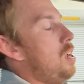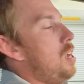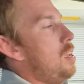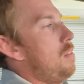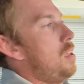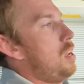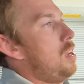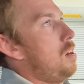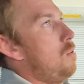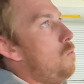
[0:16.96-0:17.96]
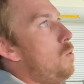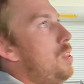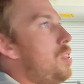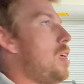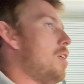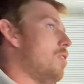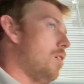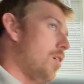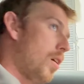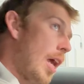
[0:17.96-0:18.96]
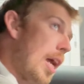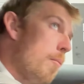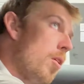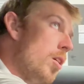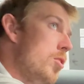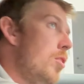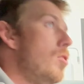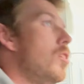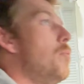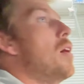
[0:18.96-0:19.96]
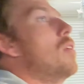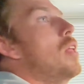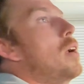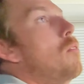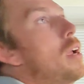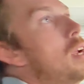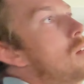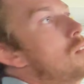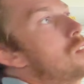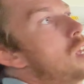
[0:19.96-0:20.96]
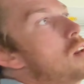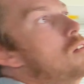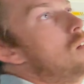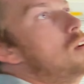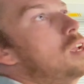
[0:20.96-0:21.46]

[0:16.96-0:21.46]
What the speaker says: and then with that, the camera is usually mounted like right here in the center,